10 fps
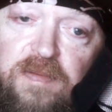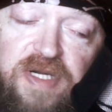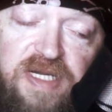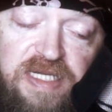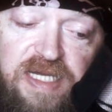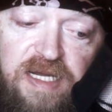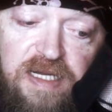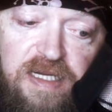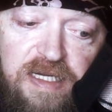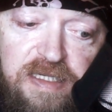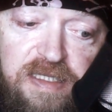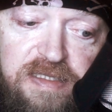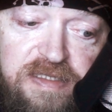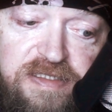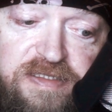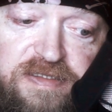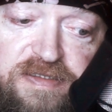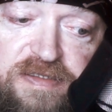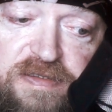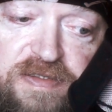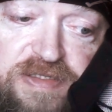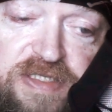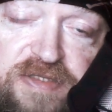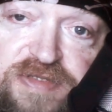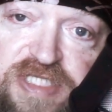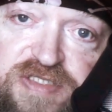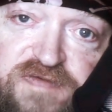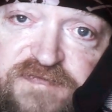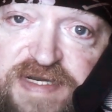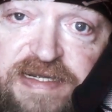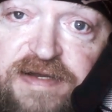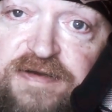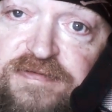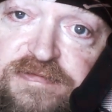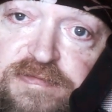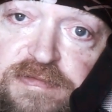But yeah, there's a new Jinjer video.